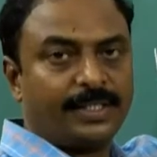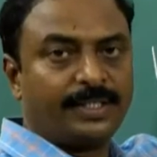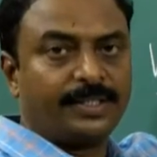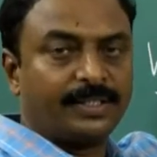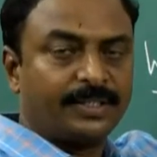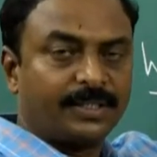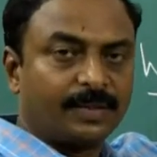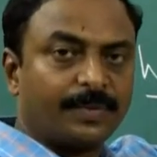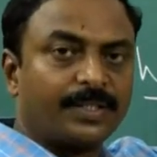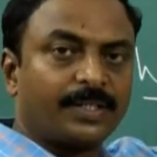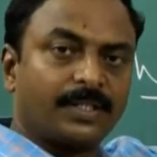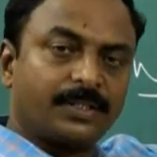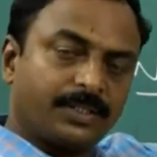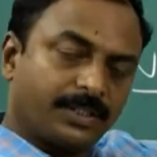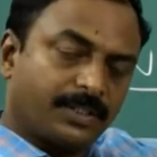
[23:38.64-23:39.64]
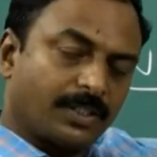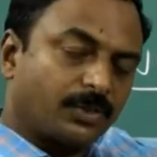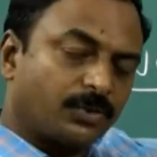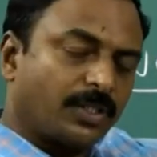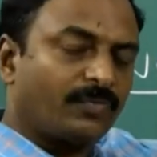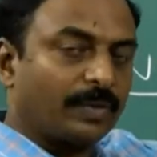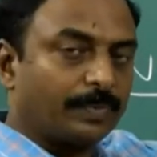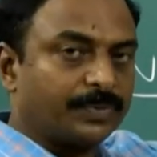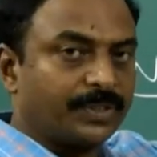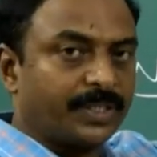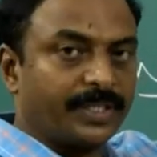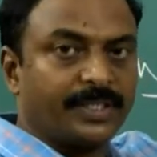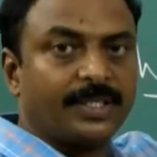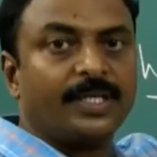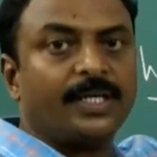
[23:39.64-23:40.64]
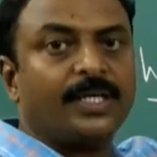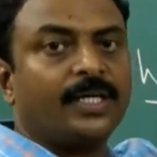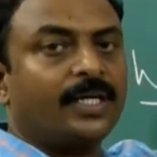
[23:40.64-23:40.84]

It is nothing but us, it's also a website.